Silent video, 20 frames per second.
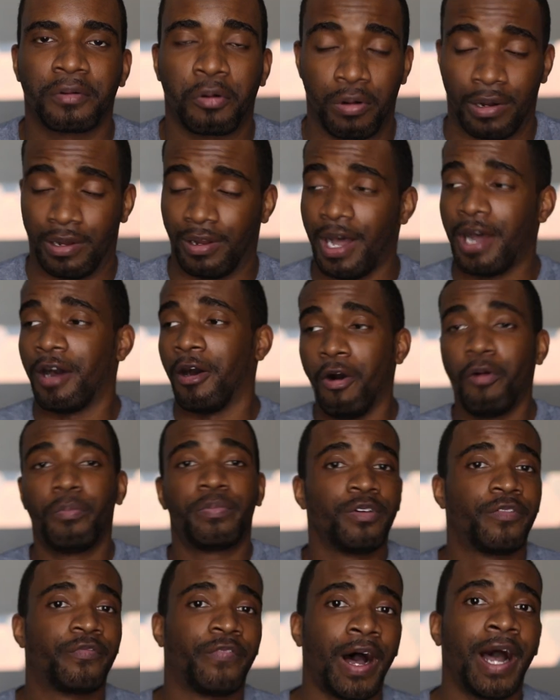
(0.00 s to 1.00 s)
Well, I
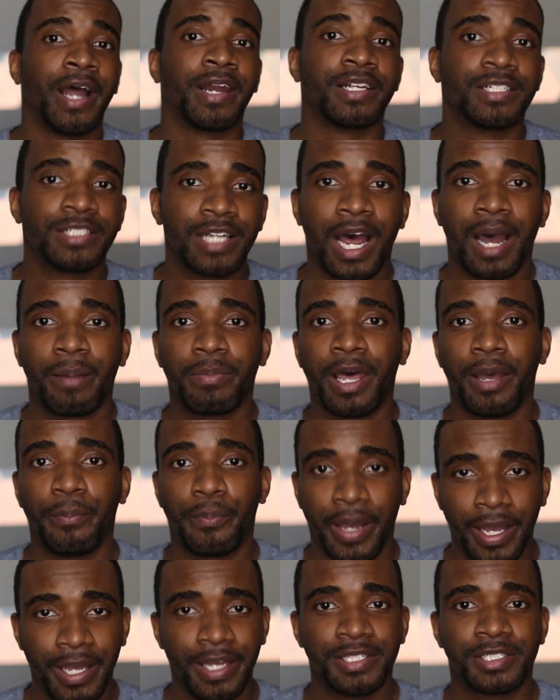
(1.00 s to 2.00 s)
hope you find a job that
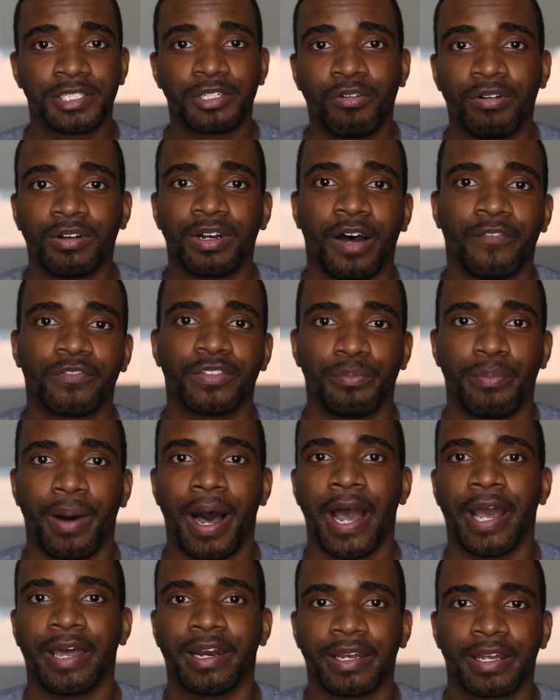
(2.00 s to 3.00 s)
pays you enough to
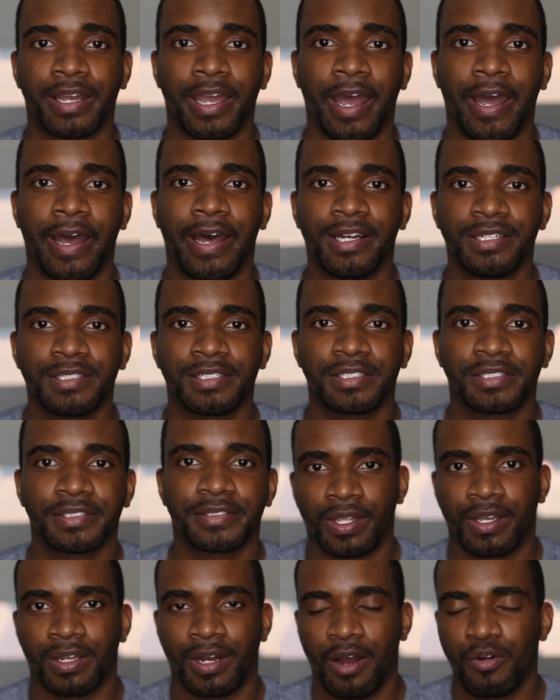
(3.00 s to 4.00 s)
buy it in cash.
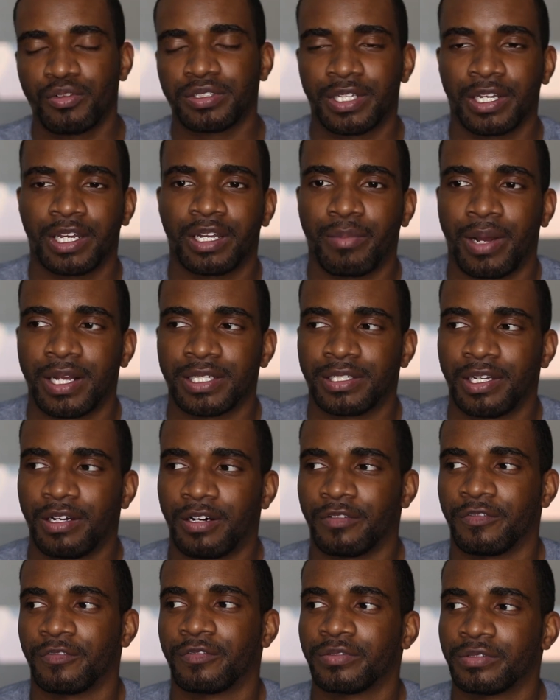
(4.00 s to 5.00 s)
And I was thinking to
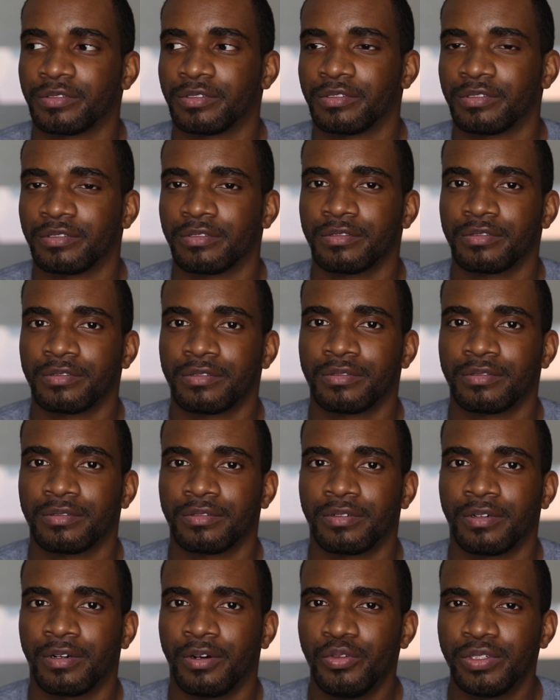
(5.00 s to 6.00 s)
myself,
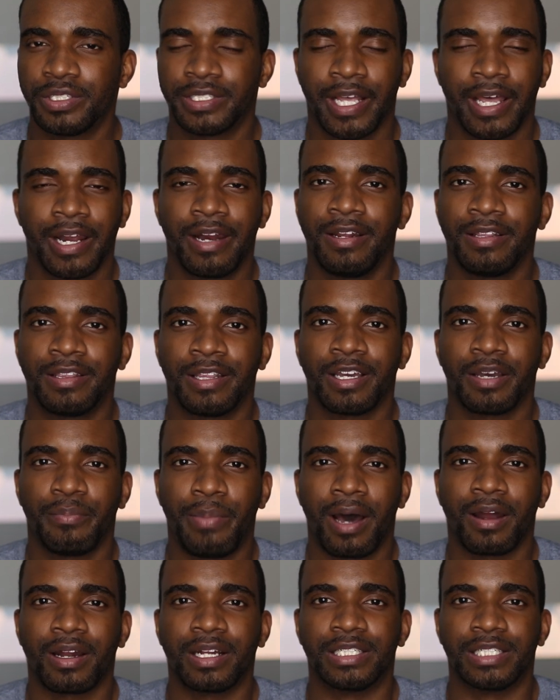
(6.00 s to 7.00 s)
who said anything
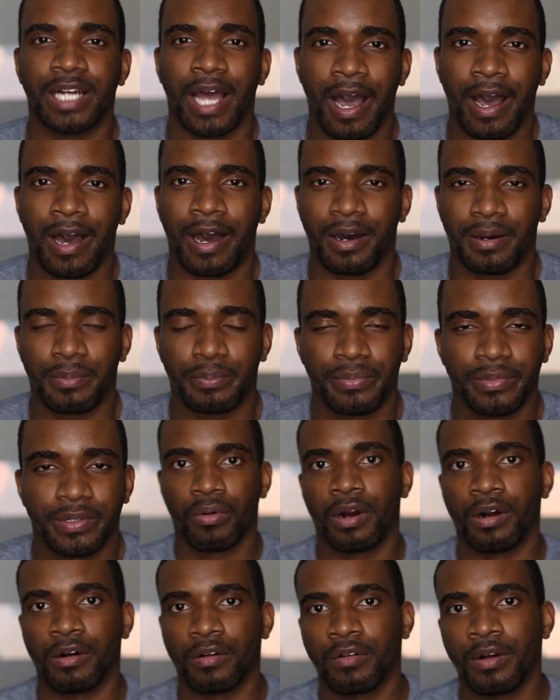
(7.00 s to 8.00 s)
about a job?
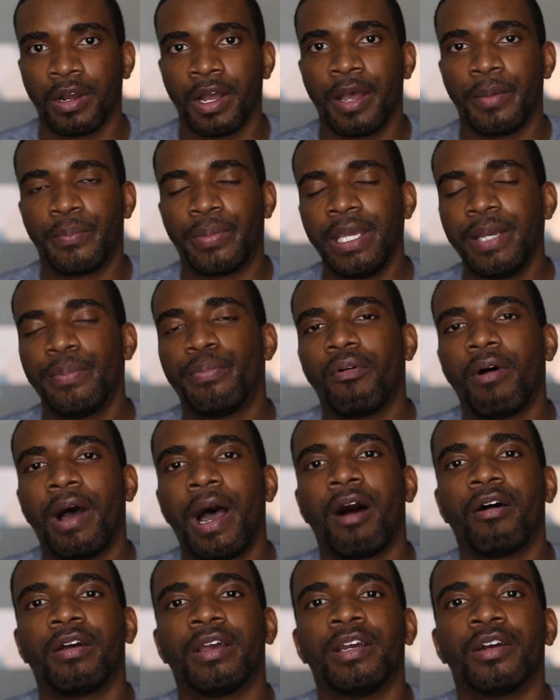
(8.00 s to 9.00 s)
Bro, people
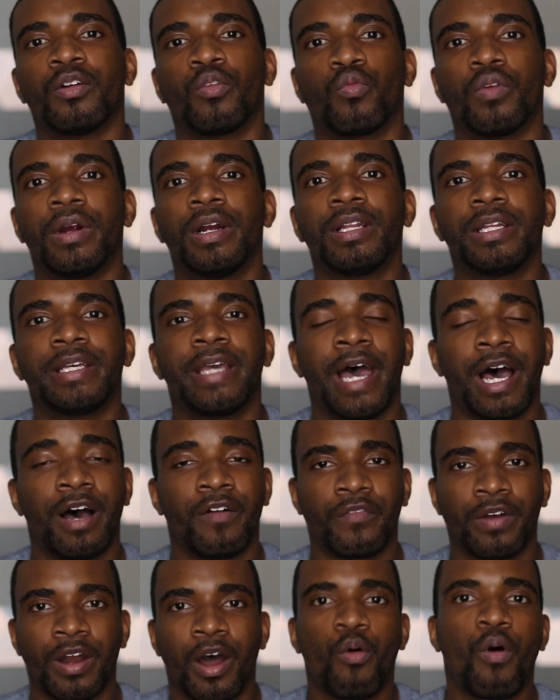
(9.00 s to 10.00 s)
out here really
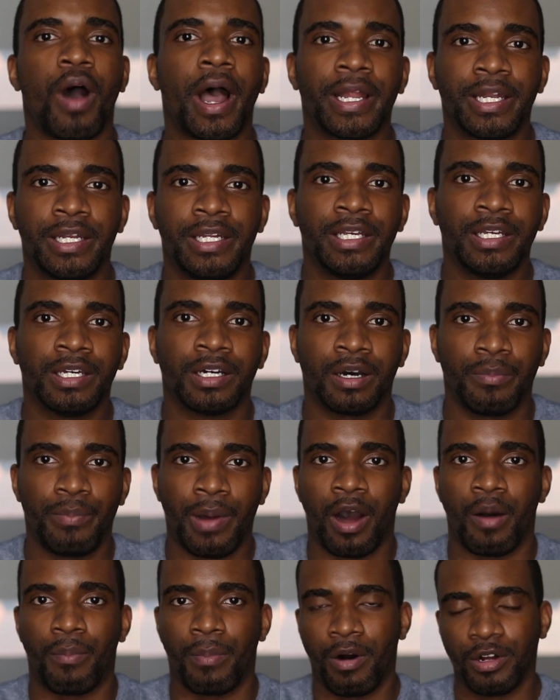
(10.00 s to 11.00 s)
have no idea
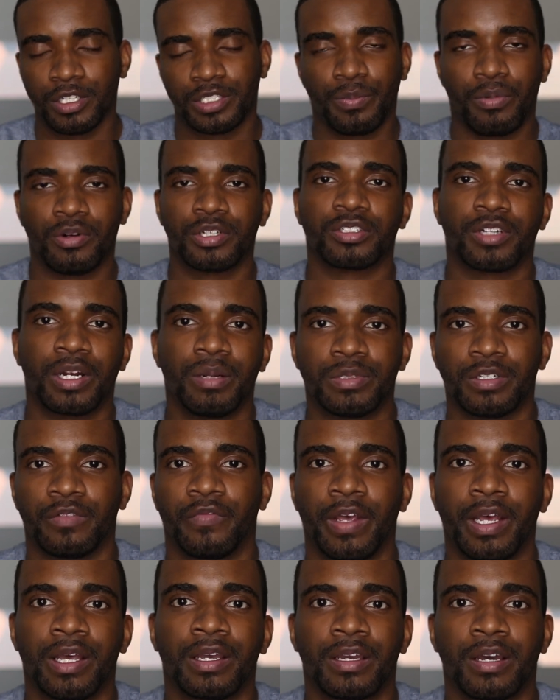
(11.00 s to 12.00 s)
about multiple streams
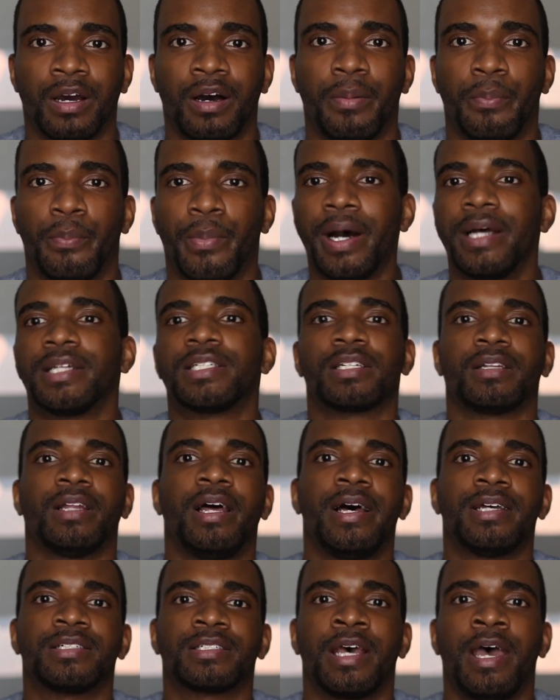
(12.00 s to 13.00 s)
of income, much
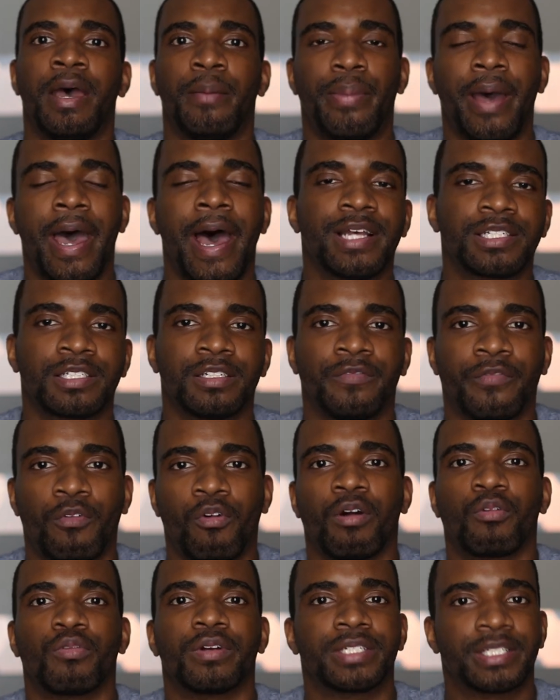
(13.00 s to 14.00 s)
less passive
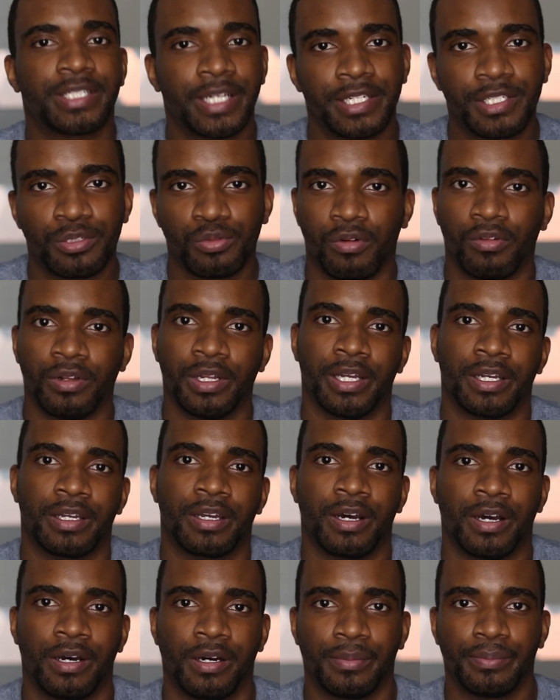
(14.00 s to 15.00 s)
or residual
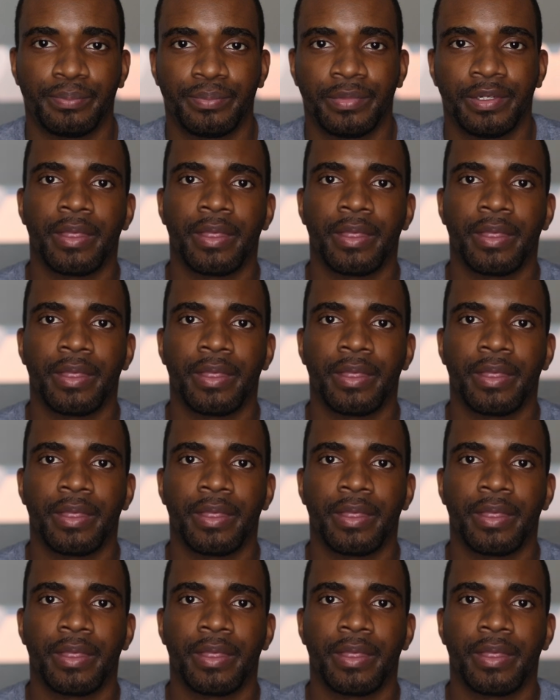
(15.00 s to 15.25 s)
income.